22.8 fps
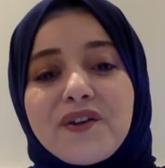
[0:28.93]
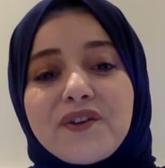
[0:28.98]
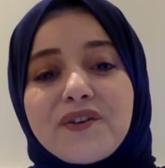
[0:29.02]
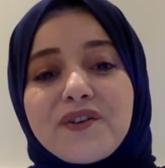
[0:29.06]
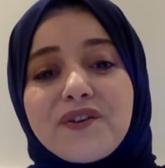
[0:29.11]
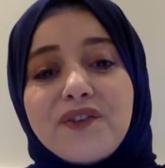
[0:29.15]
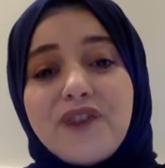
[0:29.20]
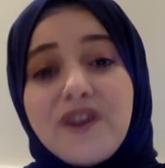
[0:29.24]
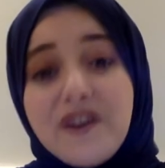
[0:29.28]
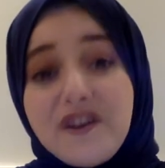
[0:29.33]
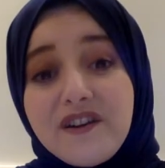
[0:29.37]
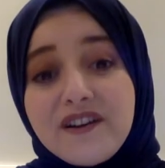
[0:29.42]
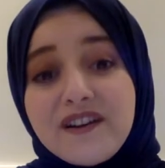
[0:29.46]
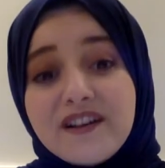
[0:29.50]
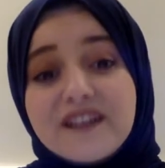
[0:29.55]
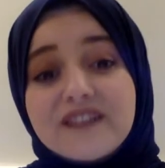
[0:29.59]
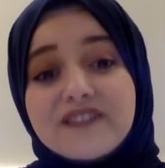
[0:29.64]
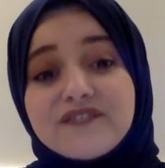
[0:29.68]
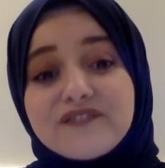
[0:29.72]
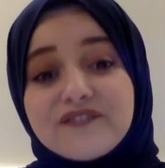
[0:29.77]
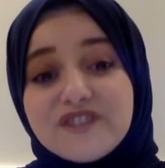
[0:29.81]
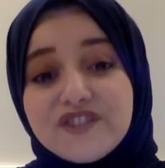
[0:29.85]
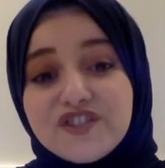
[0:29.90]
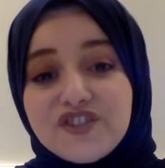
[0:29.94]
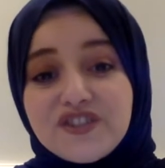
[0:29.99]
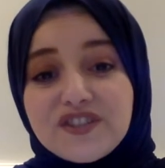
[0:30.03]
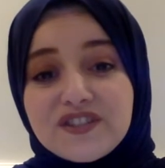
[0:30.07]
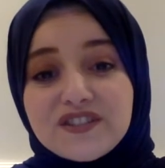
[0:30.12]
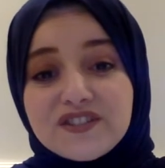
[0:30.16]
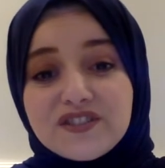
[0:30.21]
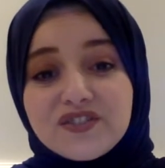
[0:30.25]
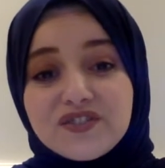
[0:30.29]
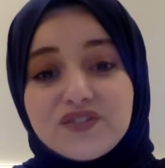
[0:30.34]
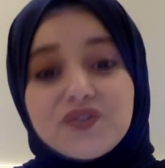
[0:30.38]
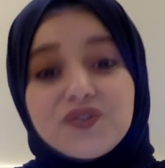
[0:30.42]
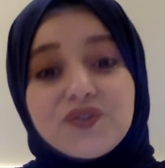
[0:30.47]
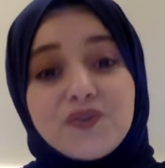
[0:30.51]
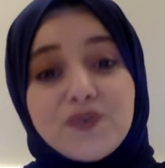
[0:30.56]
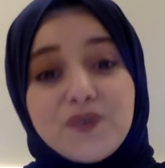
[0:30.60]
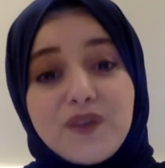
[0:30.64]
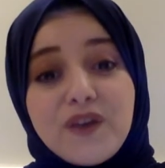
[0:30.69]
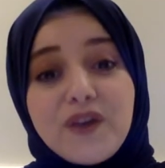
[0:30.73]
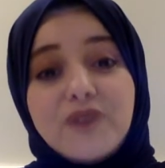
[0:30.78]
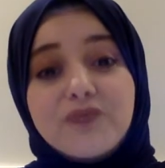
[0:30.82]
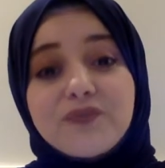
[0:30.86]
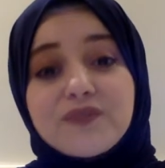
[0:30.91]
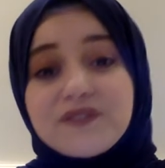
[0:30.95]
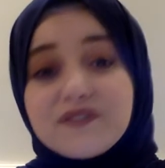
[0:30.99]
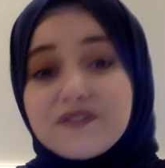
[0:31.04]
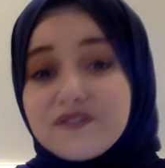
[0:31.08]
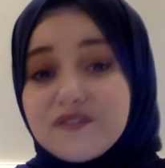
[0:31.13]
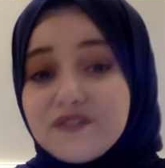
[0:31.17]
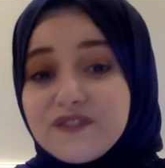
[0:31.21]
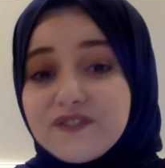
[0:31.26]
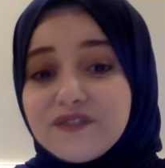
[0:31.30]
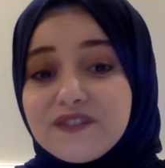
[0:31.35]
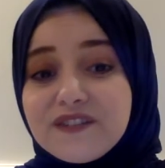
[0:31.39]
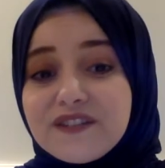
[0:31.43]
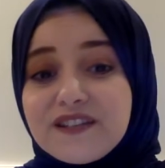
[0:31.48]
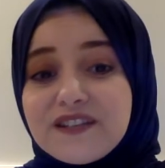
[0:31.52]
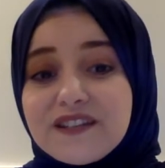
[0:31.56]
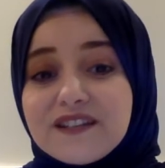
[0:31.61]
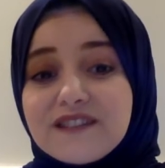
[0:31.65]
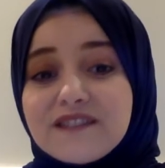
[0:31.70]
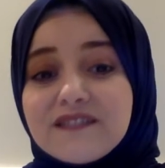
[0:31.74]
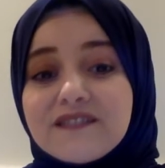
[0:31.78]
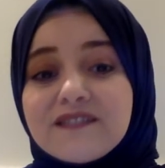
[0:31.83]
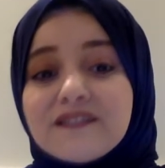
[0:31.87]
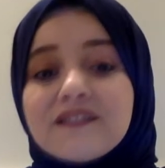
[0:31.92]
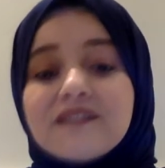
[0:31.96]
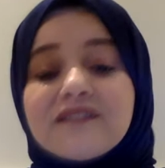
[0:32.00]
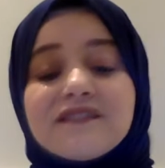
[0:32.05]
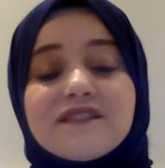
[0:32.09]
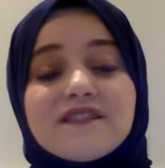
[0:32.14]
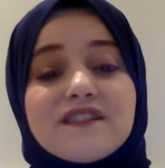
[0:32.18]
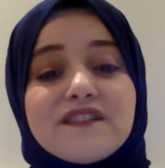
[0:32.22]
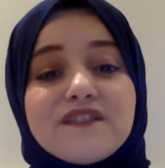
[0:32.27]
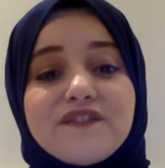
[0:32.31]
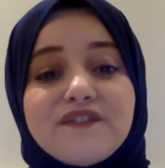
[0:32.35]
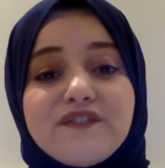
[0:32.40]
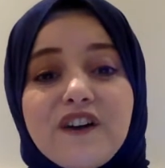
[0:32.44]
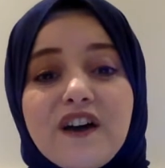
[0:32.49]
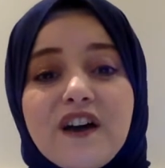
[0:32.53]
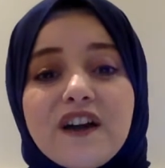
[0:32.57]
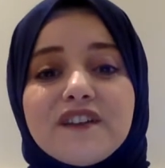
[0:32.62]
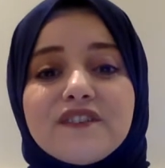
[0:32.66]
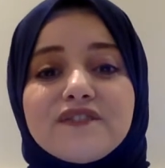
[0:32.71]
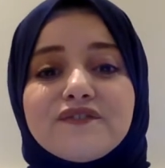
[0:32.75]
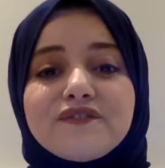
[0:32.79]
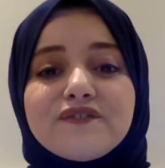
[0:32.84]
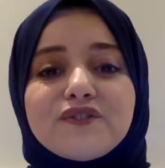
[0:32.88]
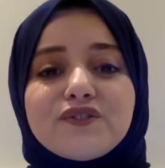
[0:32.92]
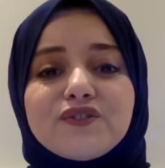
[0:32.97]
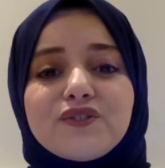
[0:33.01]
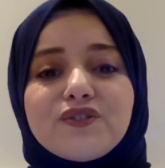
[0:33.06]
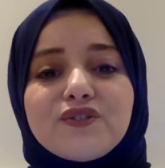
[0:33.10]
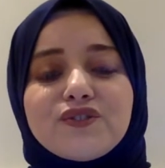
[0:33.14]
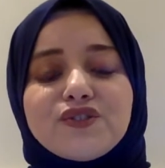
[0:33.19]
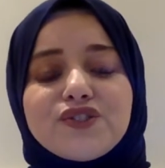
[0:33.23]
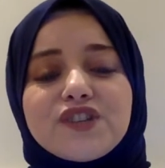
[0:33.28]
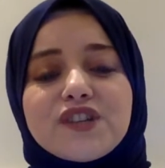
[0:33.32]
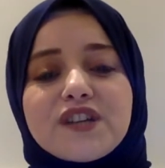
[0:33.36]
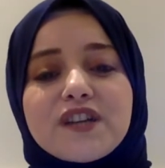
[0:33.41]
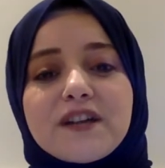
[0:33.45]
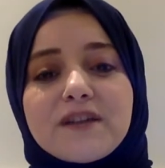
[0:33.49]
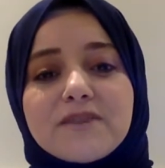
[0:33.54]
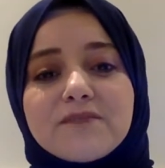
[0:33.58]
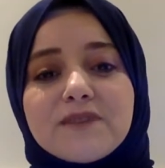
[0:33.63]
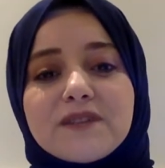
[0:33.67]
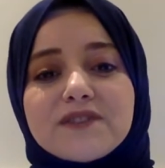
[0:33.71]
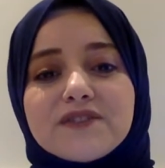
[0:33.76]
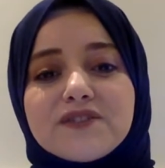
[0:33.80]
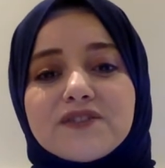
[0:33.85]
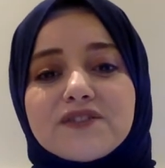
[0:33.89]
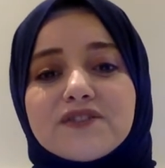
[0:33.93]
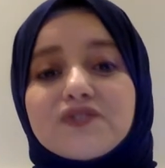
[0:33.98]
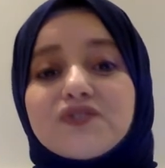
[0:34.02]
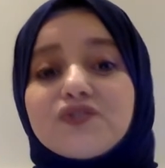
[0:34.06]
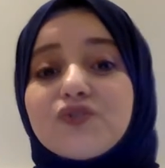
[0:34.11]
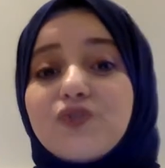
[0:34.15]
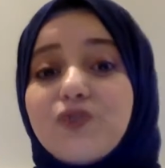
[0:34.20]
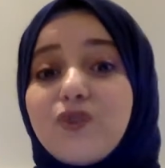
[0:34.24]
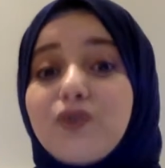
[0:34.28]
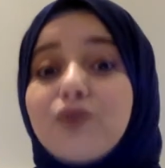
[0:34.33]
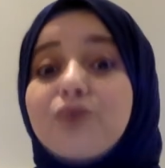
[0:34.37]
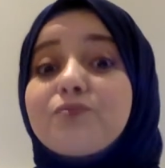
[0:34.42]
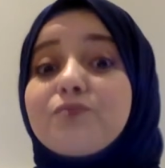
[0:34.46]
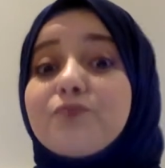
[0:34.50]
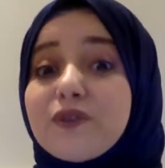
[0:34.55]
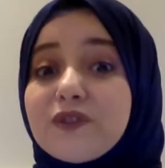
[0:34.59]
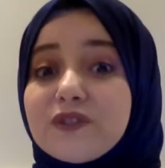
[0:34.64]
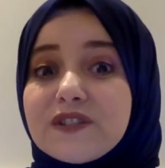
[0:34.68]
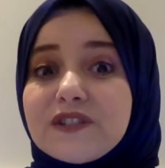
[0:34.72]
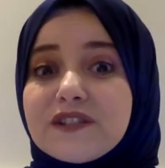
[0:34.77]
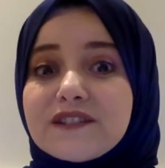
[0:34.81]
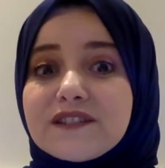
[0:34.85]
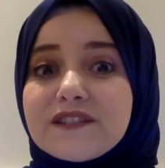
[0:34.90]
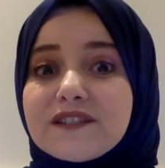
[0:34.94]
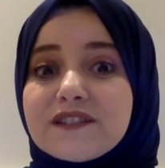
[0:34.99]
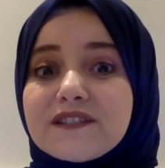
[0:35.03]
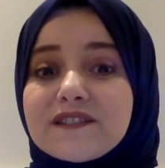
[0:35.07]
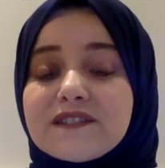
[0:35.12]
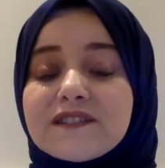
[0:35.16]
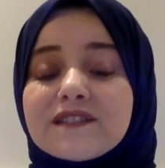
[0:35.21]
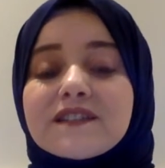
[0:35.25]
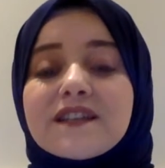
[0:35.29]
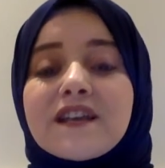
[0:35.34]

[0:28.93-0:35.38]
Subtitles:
Kirk and Vigeland 2015 defined phonological patterns or processes